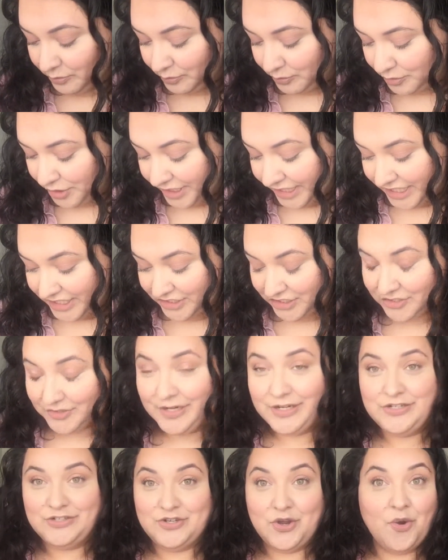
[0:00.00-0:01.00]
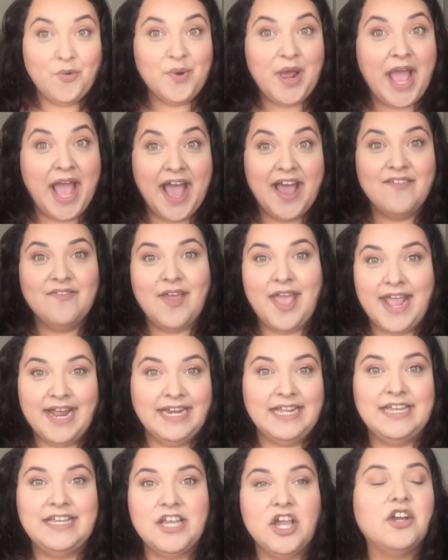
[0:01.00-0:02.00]
pretty sure I don't have
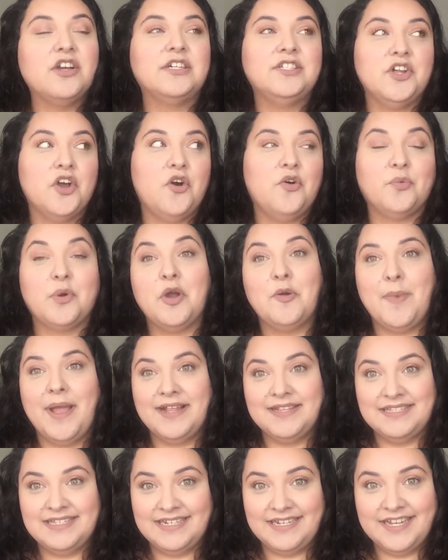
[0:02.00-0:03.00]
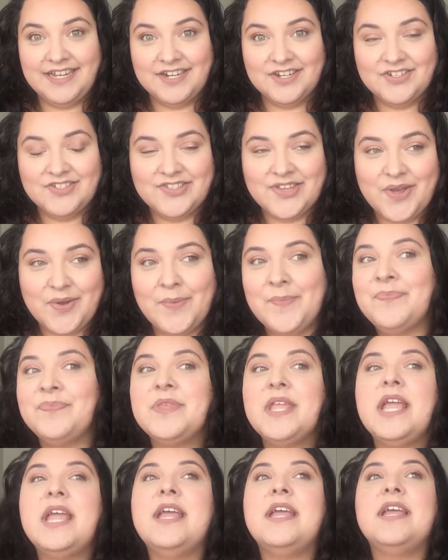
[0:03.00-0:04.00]
any young adult romance in here, so
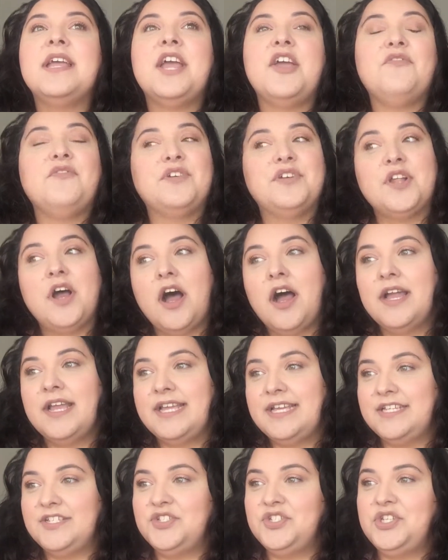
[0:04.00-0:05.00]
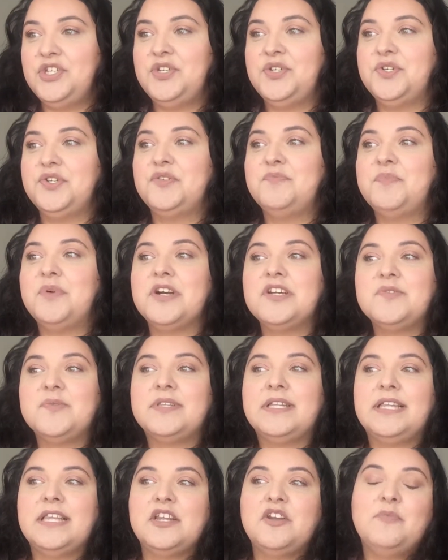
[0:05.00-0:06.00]
if you're not into books
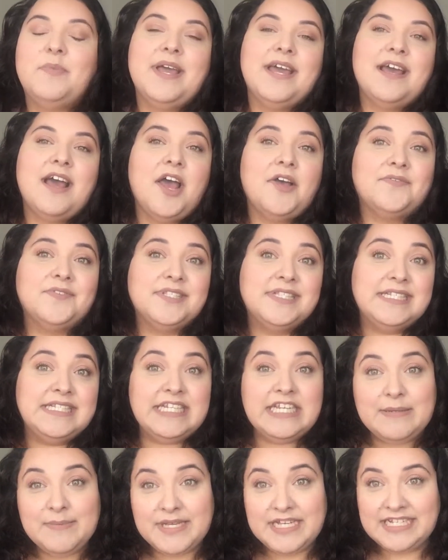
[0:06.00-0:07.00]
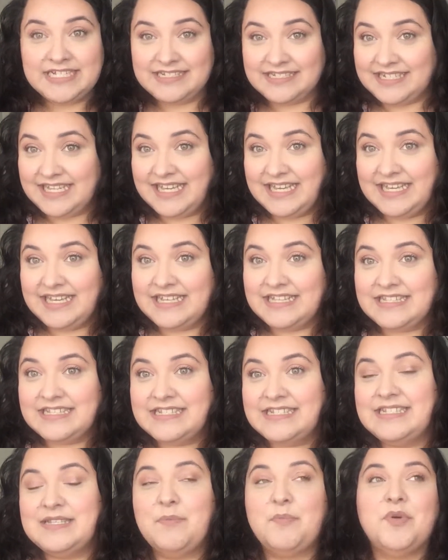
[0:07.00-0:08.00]
with a little bit of steamy
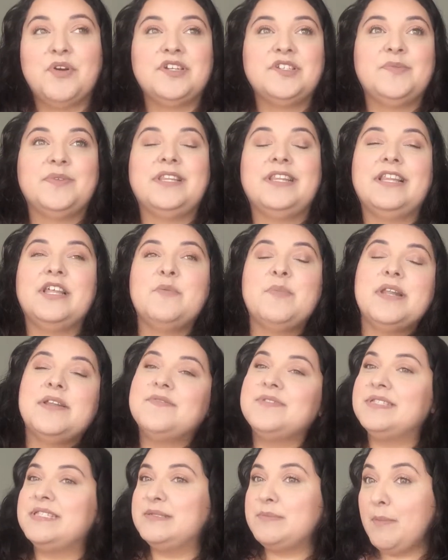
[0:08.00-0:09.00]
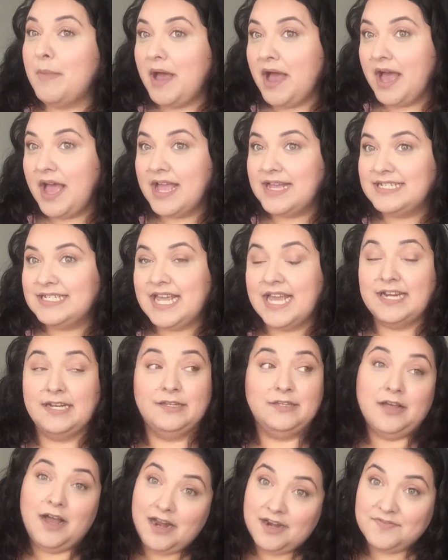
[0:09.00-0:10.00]
scenes, some books with a little bit of smut and a
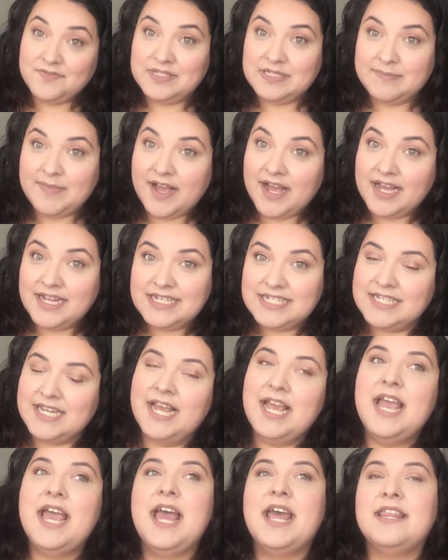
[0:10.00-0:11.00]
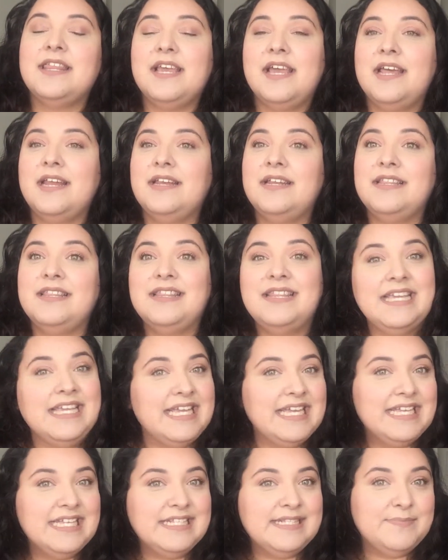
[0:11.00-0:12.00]
lot of smut, then
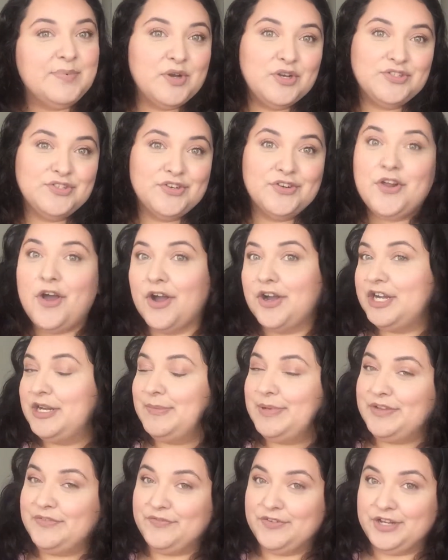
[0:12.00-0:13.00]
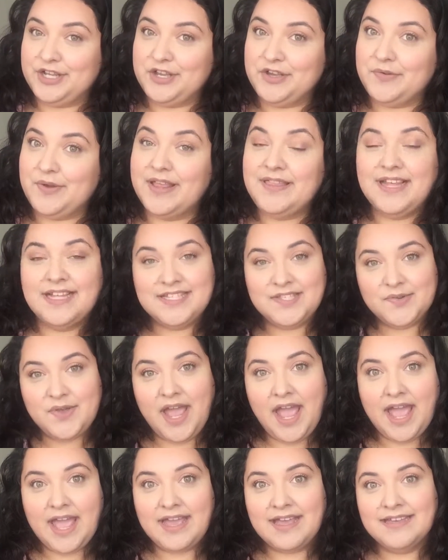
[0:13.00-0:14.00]
these books are not going to be for you, and that's
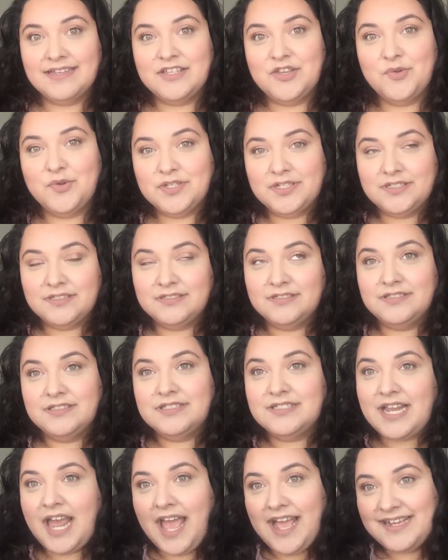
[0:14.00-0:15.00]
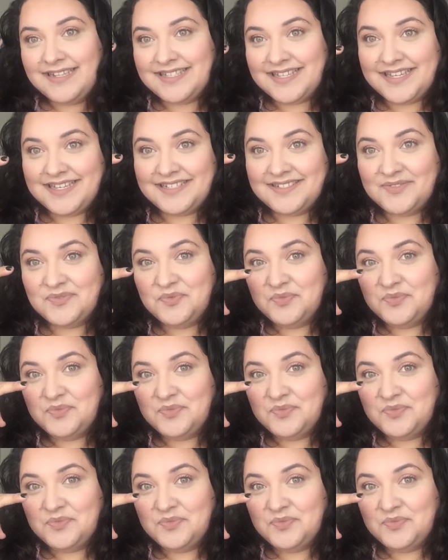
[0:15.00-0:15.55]
okay. You can exit